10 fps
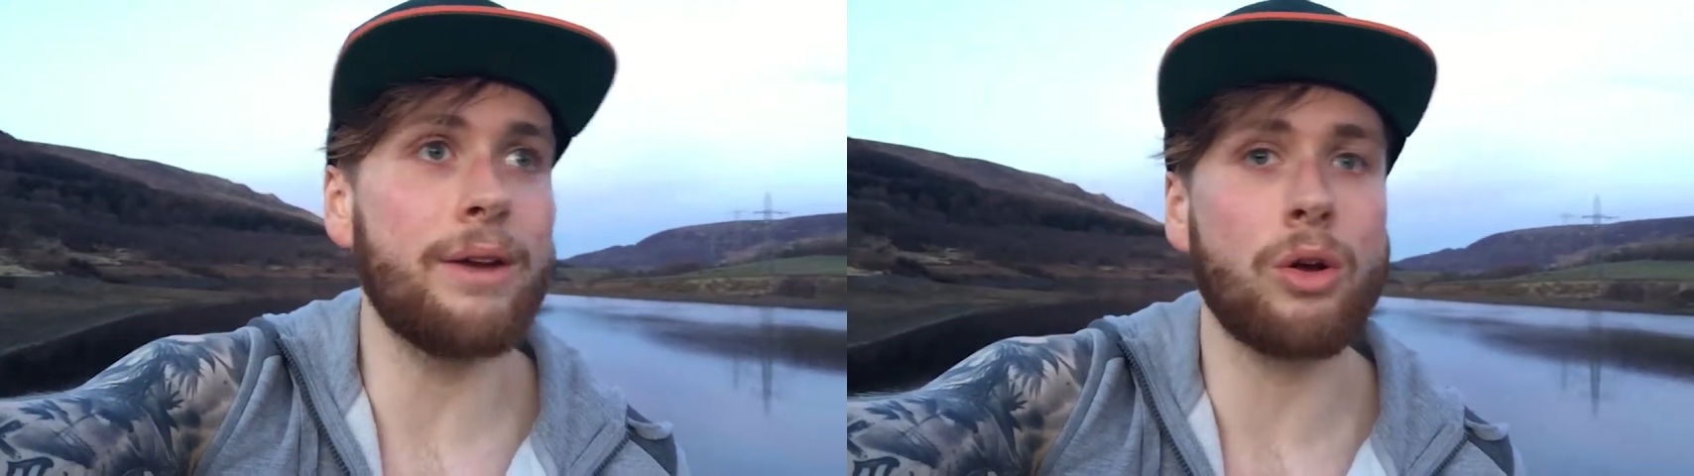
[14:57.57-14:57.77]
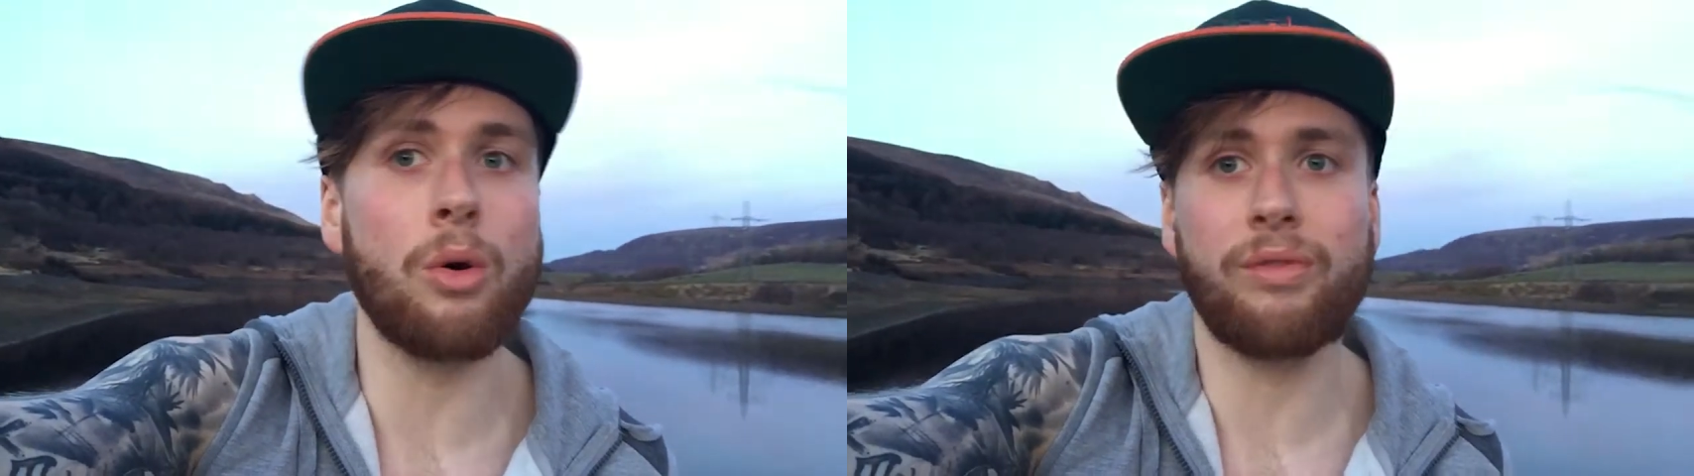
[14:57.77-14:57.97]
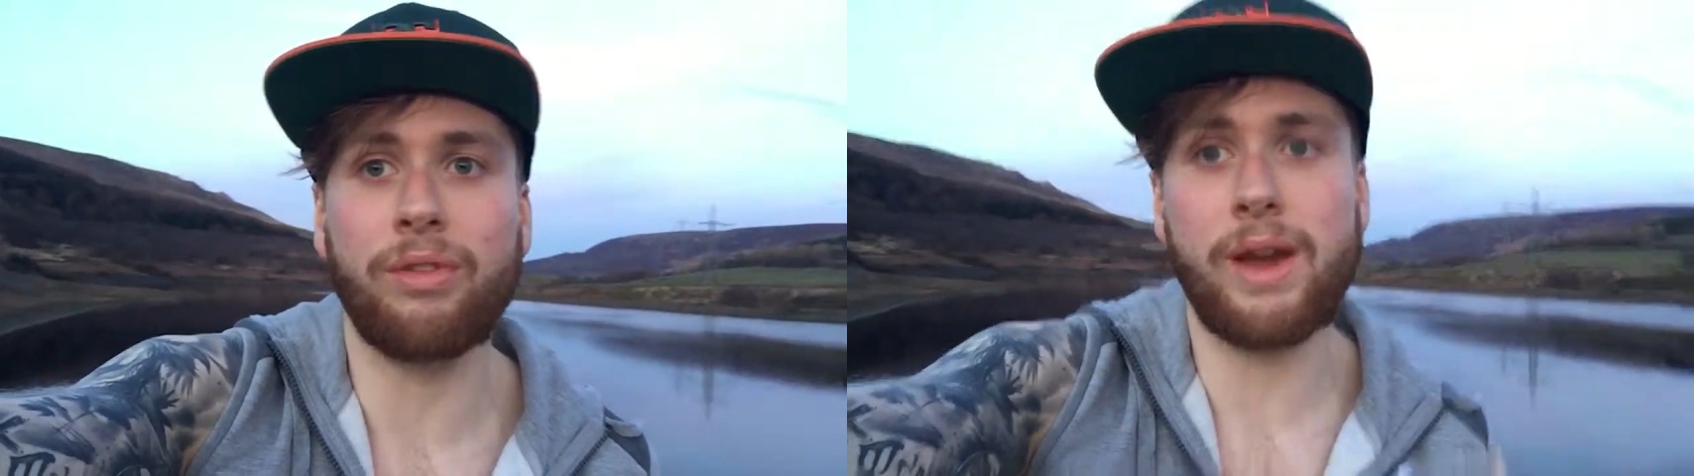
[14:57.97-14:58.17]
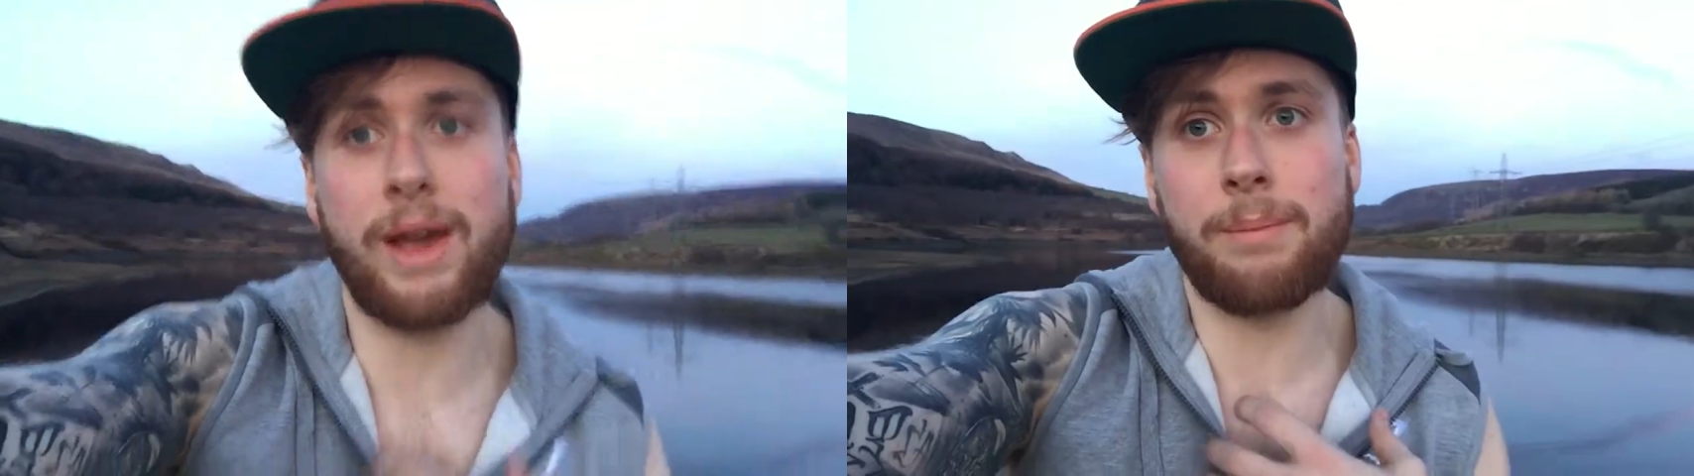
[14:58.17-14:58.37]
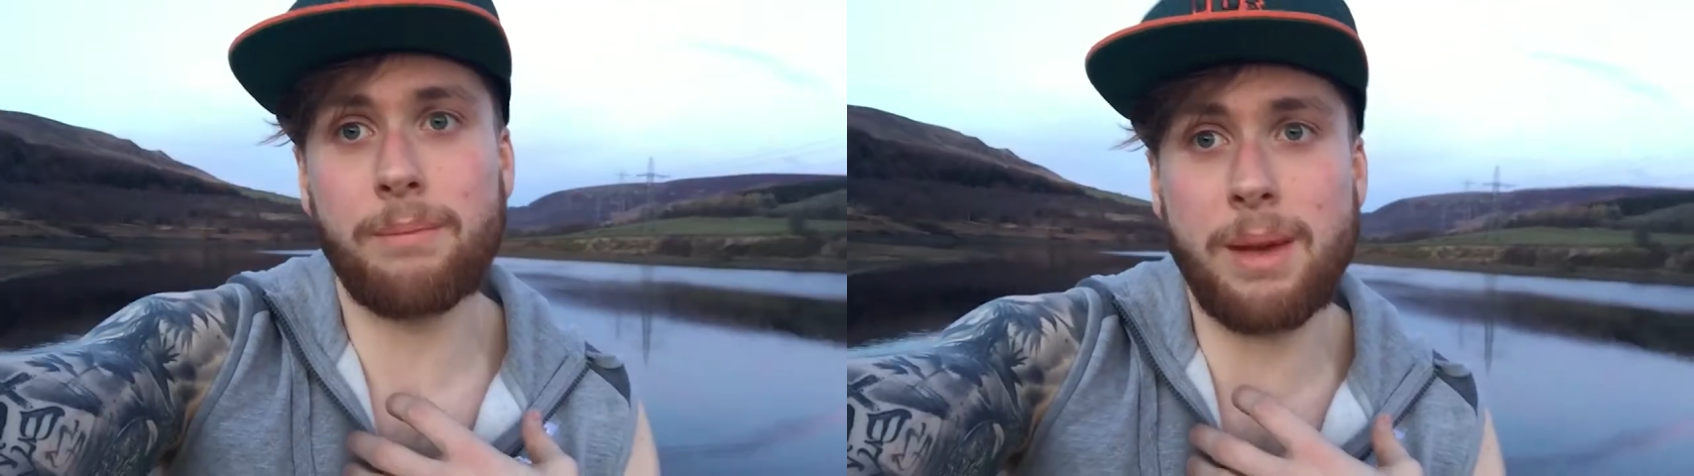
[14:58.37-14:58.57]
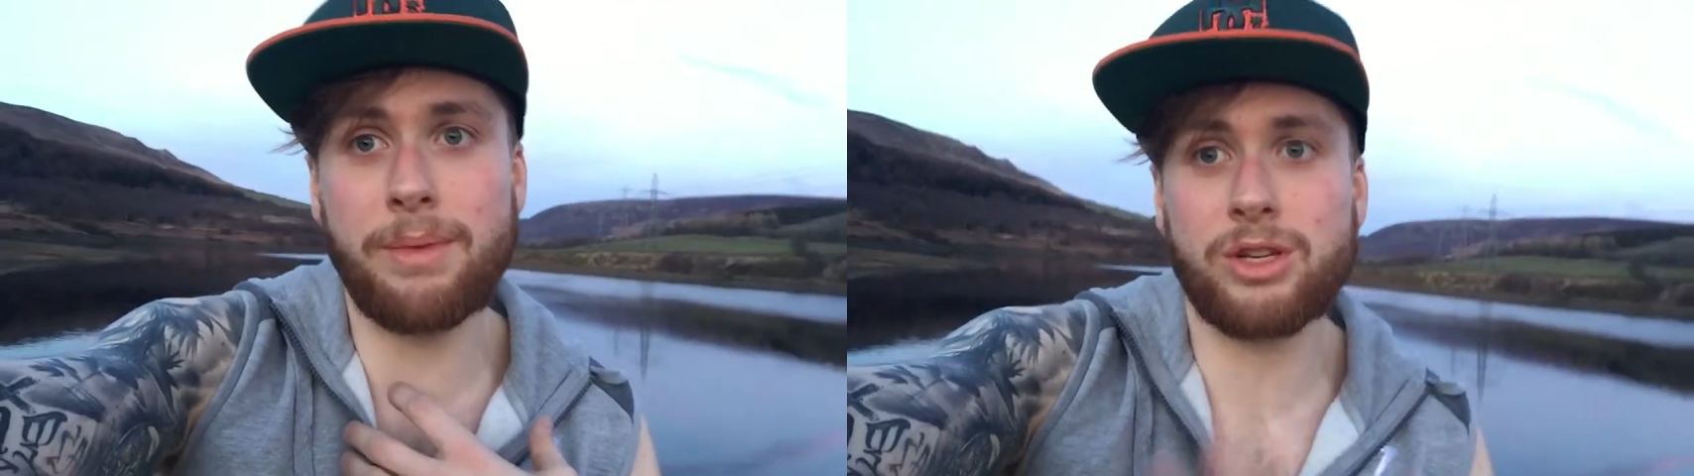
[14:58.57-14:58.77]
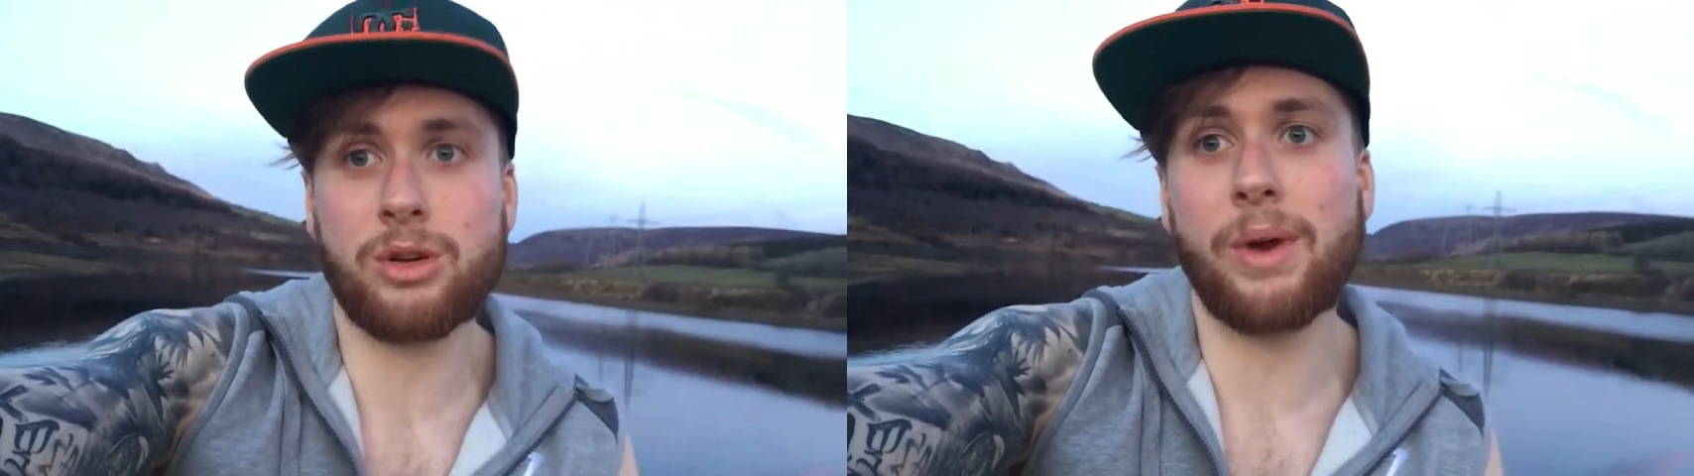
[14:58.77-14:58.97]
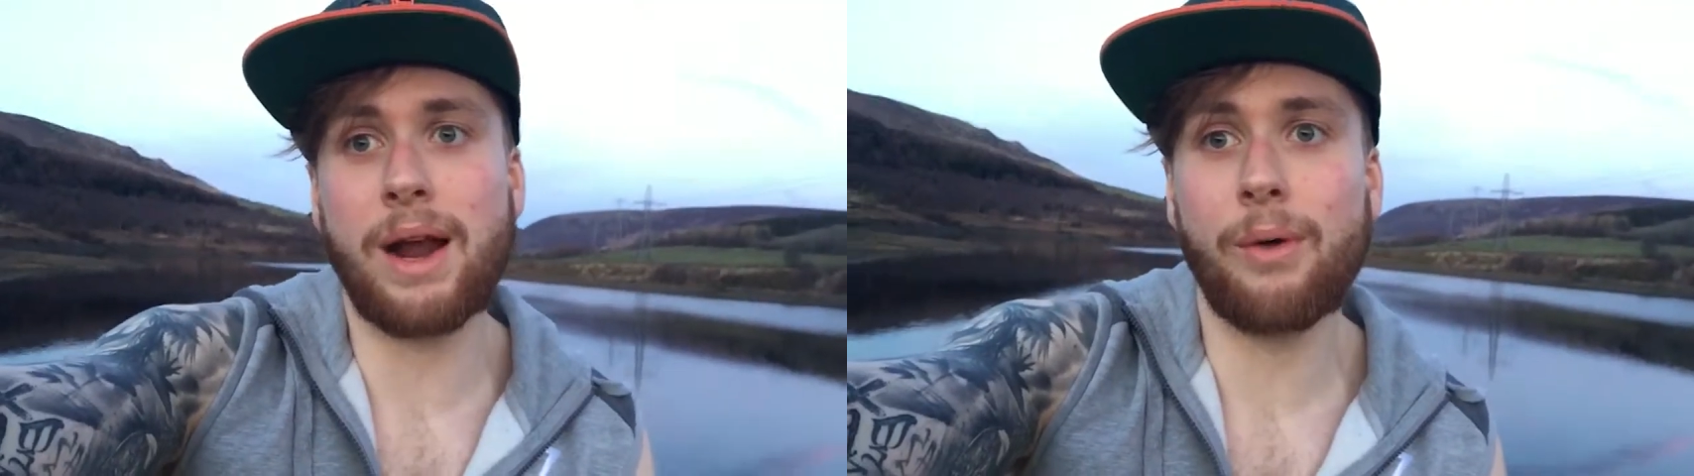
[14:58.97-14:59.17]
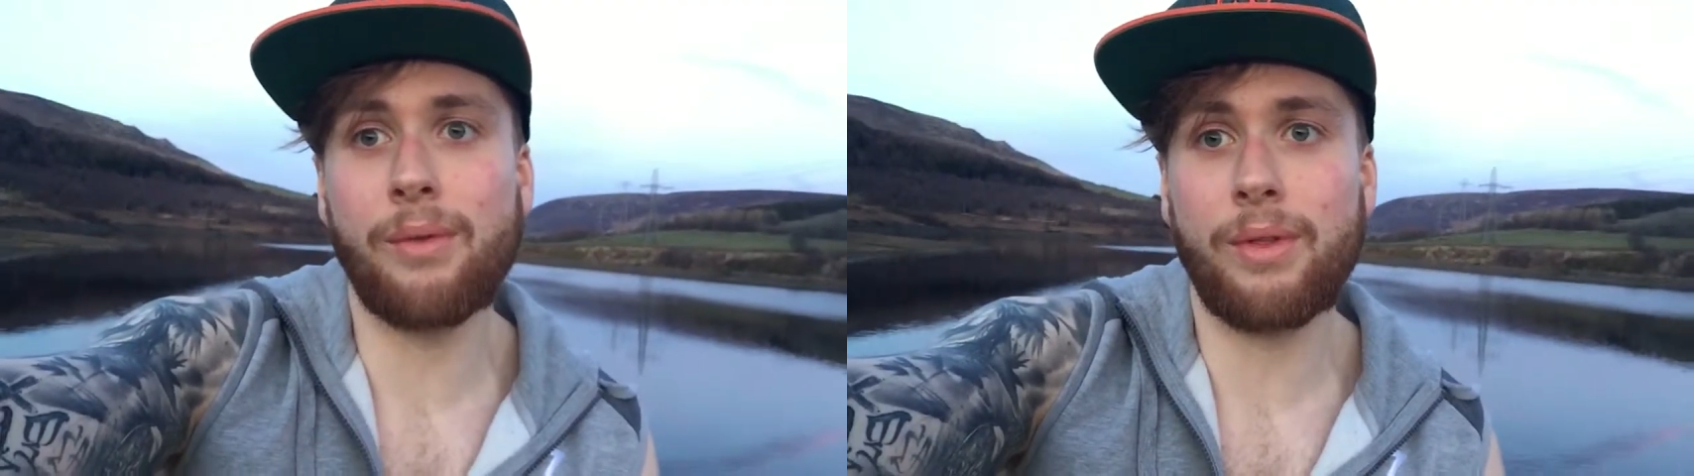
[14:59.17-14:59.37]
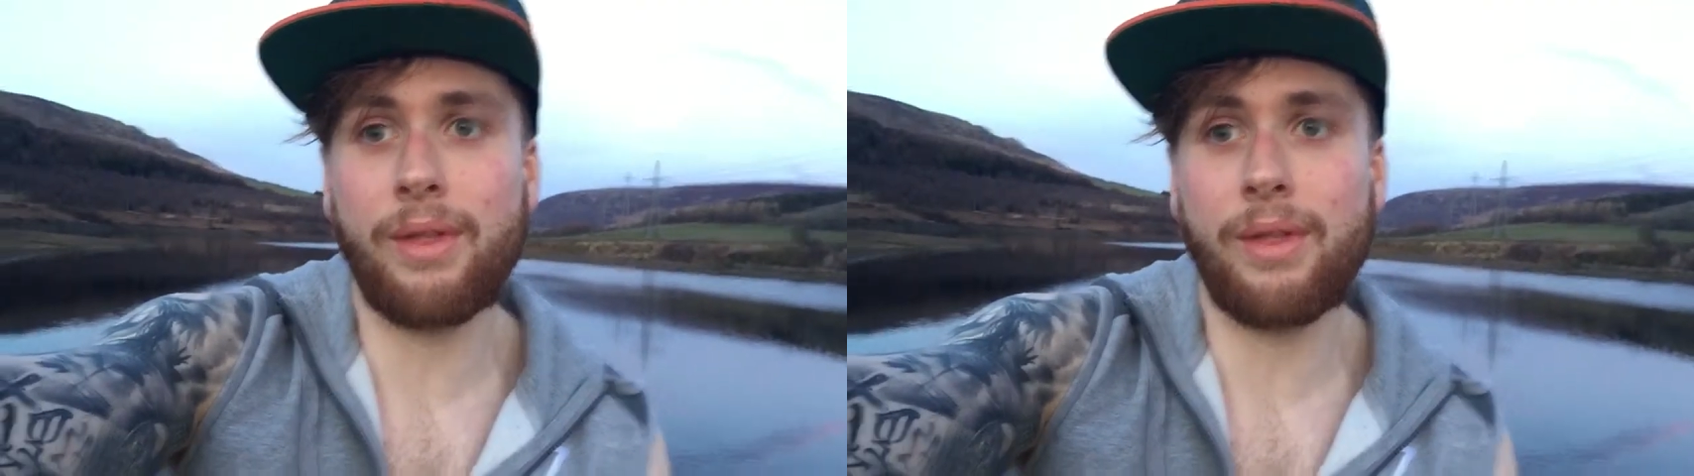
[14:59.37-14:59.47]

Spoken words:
hopefully maybe there's someone out